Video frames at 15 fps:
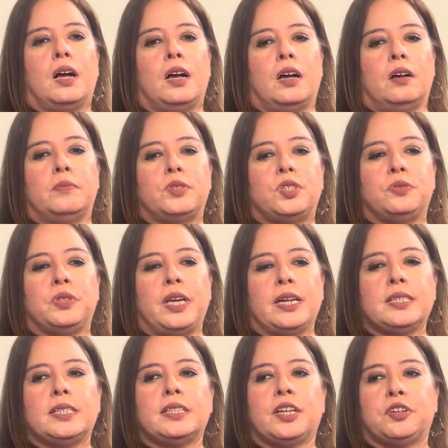Um, so
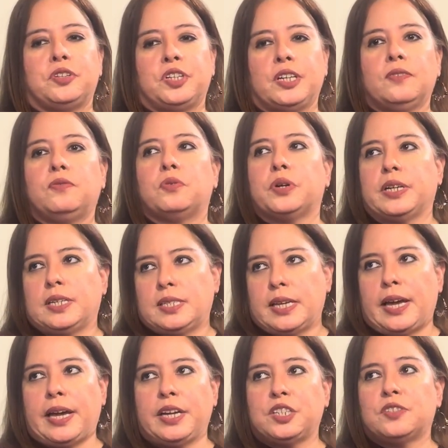things that they're looking for is
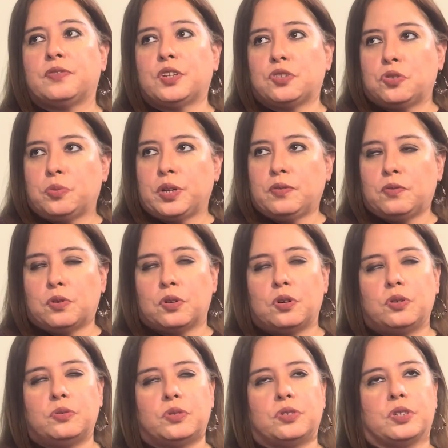age, if they're 24 or
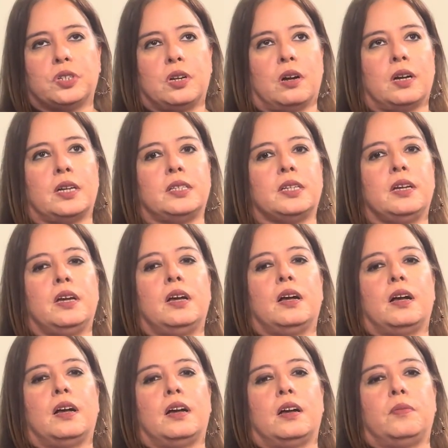older or not.
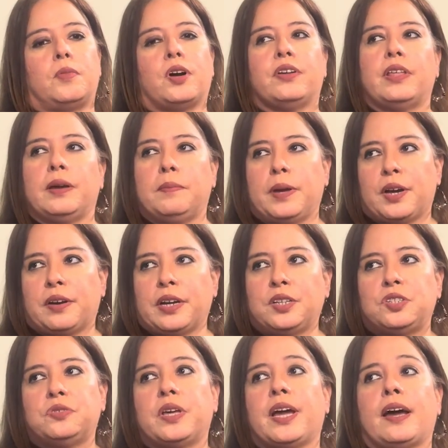Um, are they
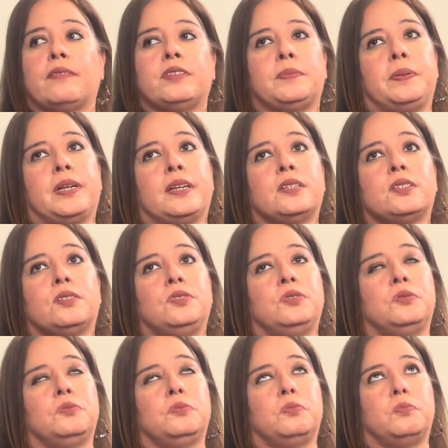married? Do they have dependents
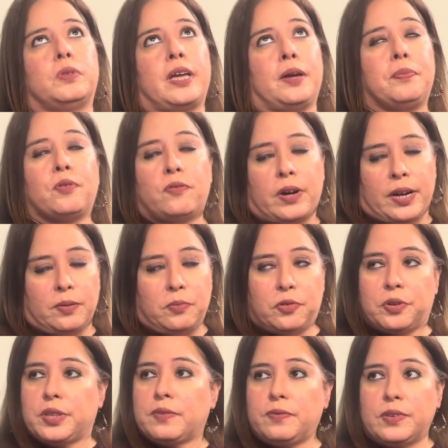who they provide
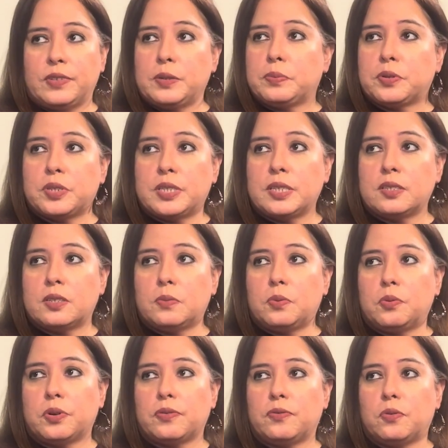more than 50%
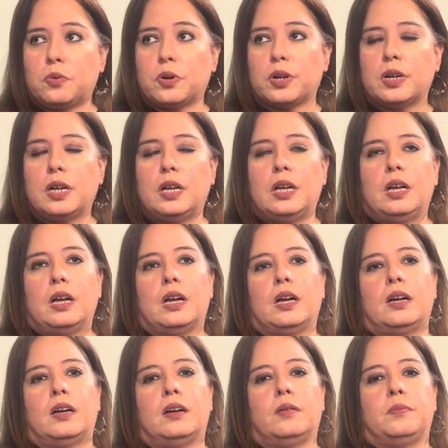support for?
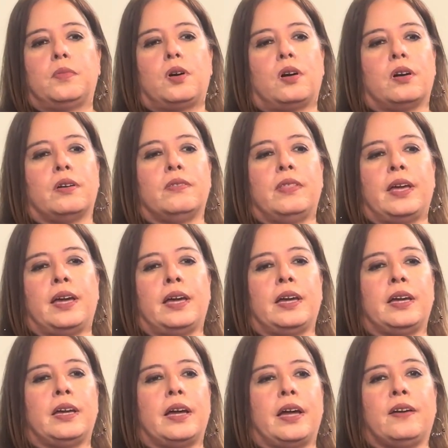Um, are
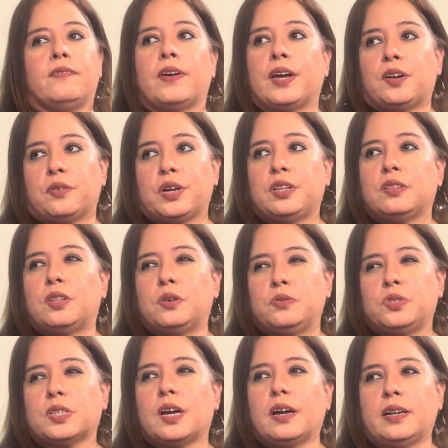they a veteran?
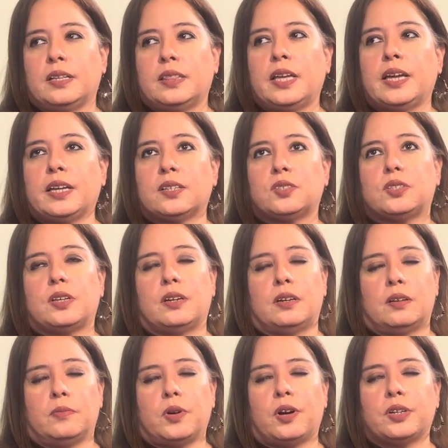Those kind of things
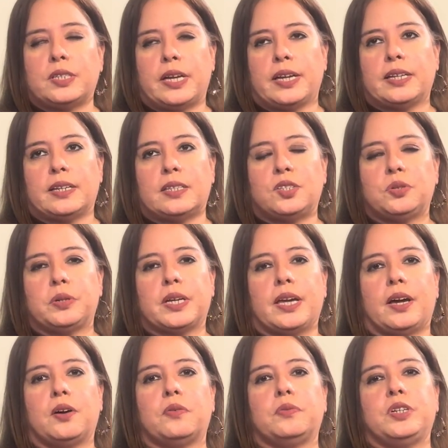um, are taken into
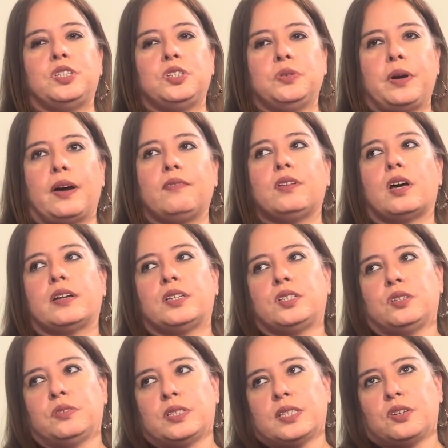account. We do have a lot of
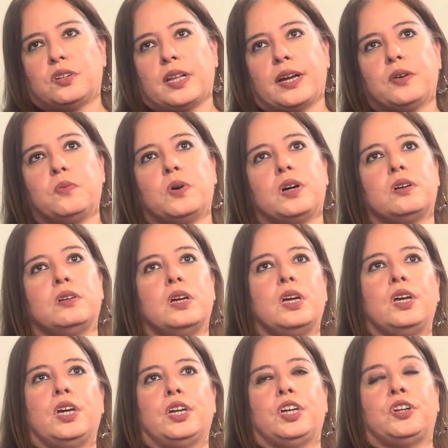students that are like, well,
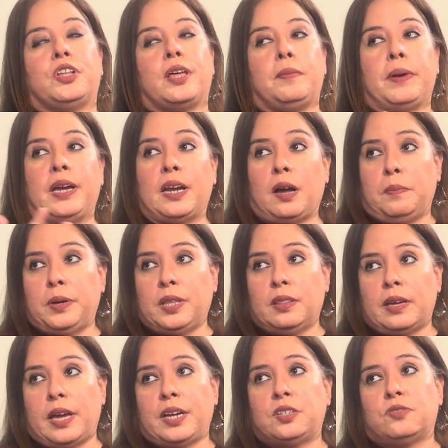you know they may not be
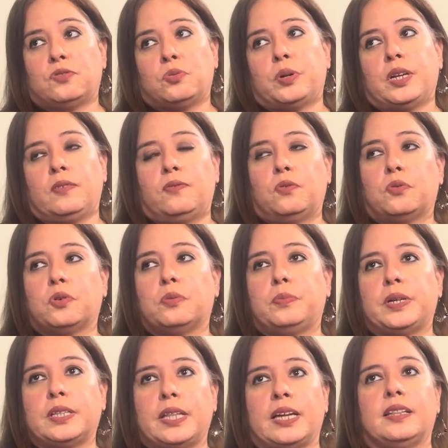the age of 24
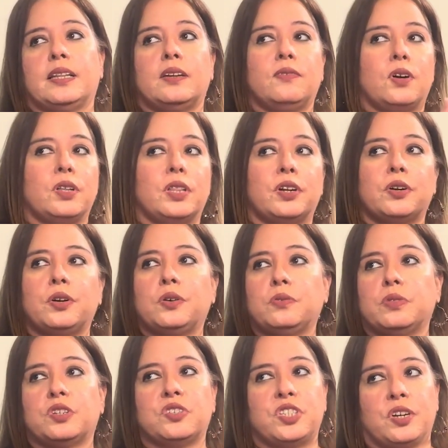but they live on their
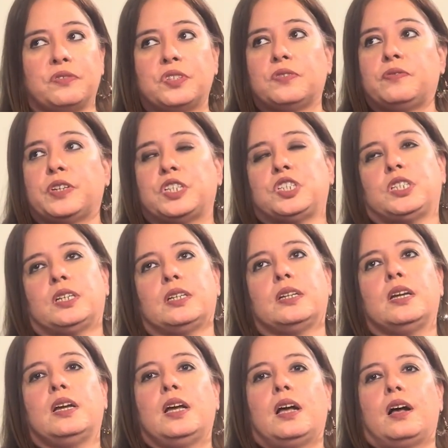own they're
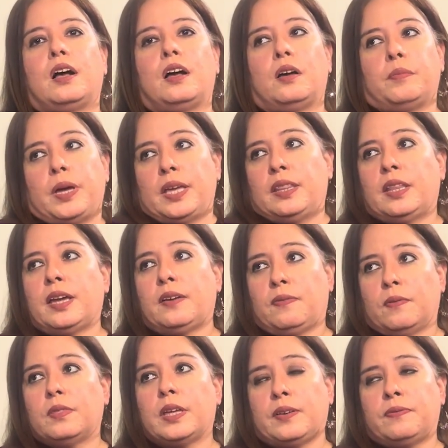self-sufficient um, and
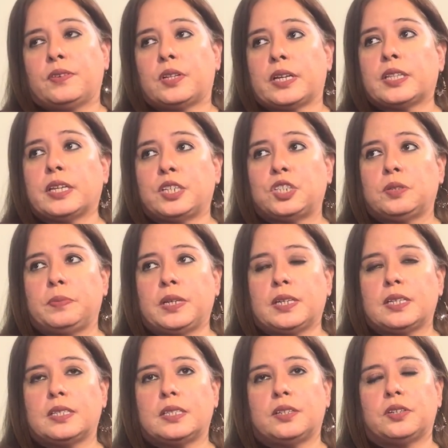they they feel like they should be
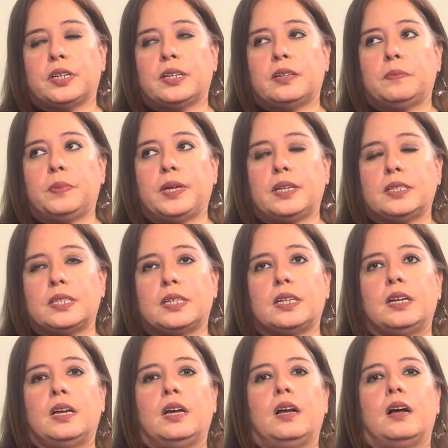considered
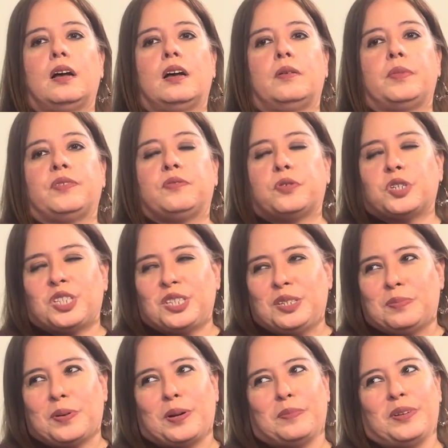independent um, unfortunately
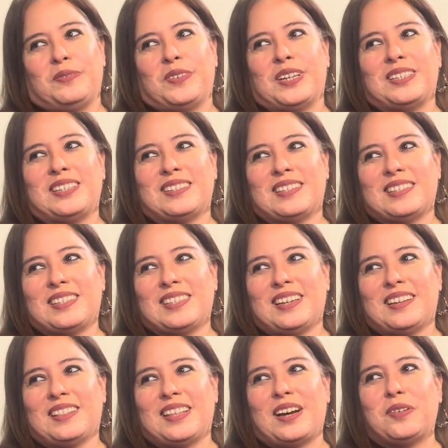department of ed doesn't
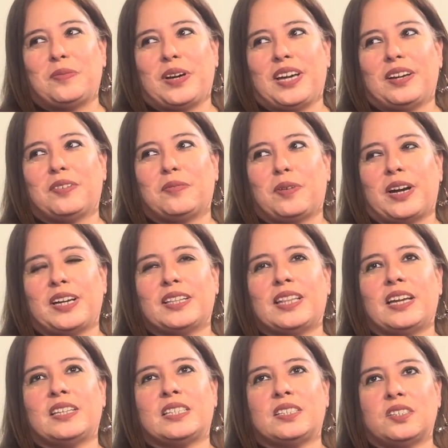see it that way right
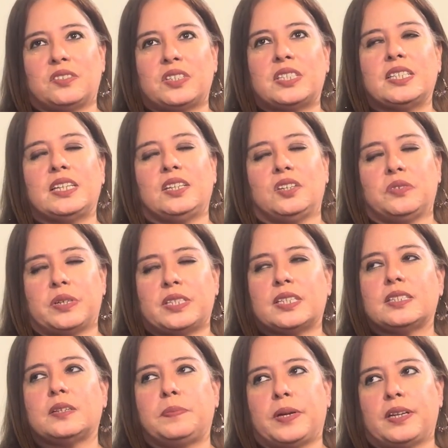they still see you as
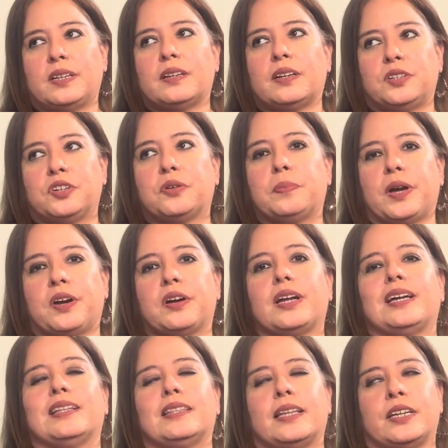a dependent under your
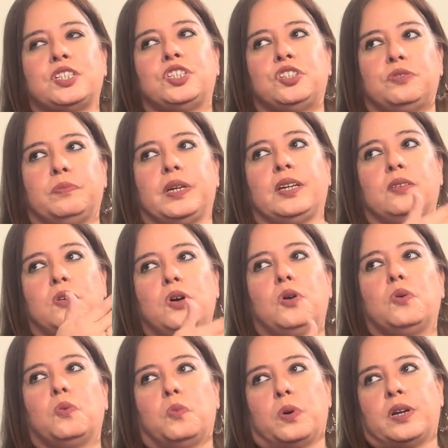parent unless you meet
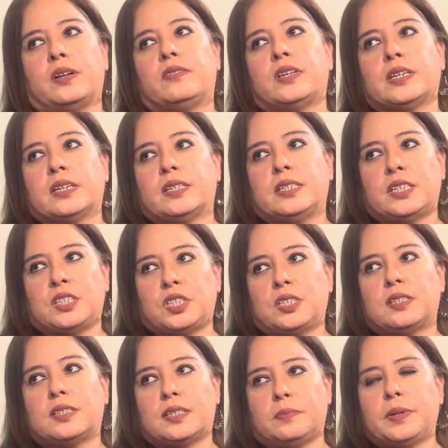one of the
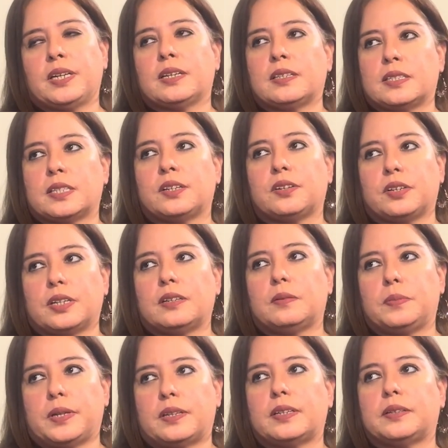conditions to be considered
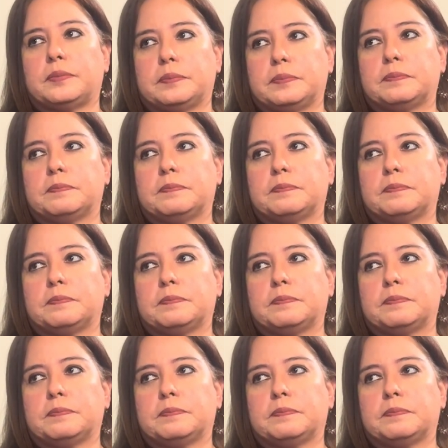independent